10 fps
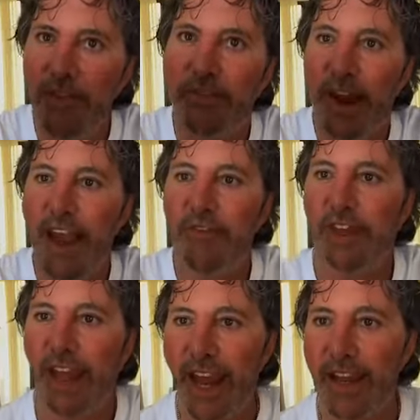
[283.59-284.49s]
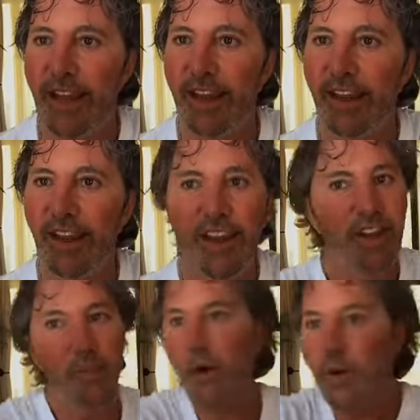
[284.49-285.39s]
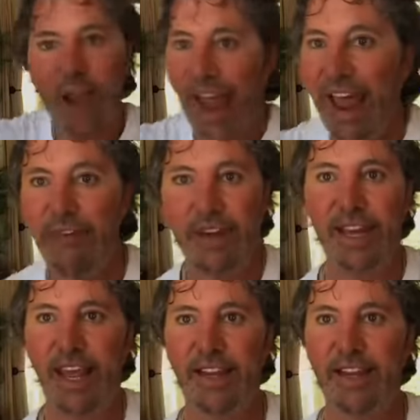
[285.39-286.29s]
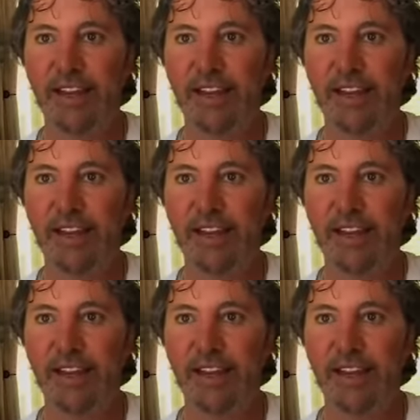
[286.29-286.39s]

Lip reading: ever have again. You won't have it again.